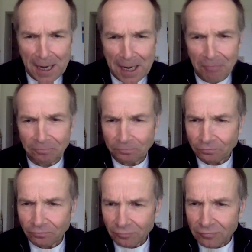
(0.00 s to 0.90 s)

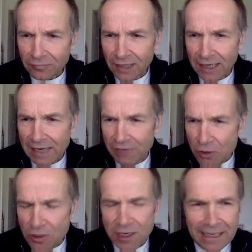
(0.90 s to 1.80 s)
If
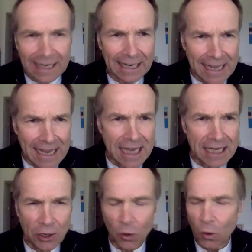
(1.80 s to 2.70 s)
you can clear
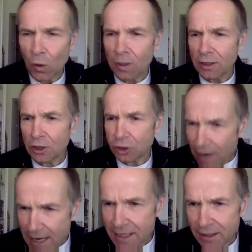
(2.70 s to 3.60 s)
your
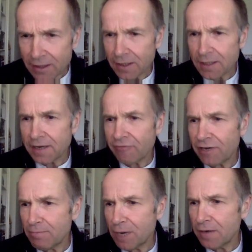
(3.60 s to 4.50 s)
credit card
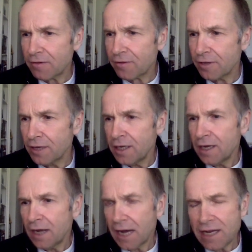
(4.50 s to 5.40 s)
every month,
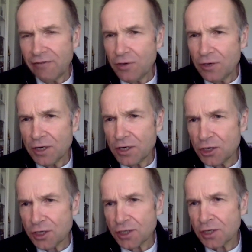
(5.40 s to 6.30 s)
and if you can
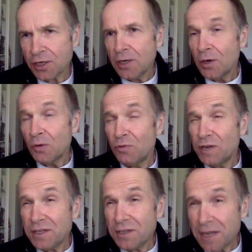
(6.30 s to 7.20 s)
just
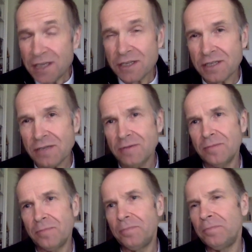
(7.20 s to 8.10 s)
resist
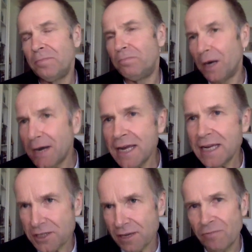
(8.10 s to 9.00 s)

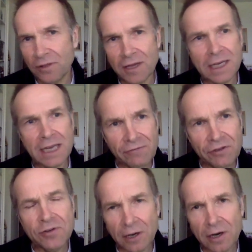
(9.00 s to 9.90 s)
buying something if
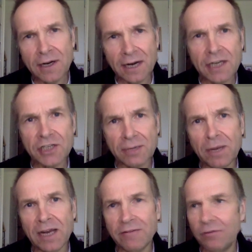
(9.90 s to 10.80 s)
you can't actually
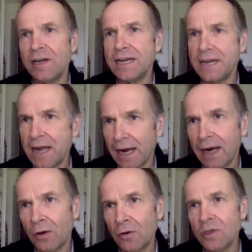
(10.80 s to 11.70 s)
pay for it
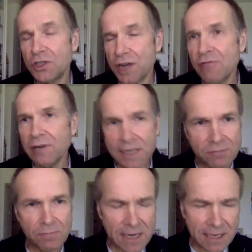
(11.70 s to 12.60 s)
now, generally
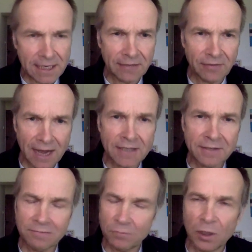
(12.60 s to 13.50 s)
speaking, that
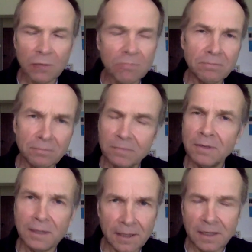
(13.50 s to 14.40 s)
will,
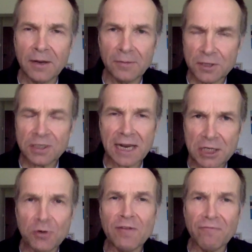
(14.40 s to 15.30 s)
you know,
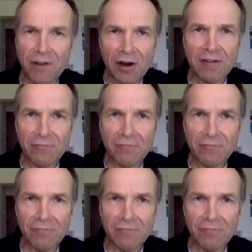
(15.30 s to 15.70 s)
stand you in very,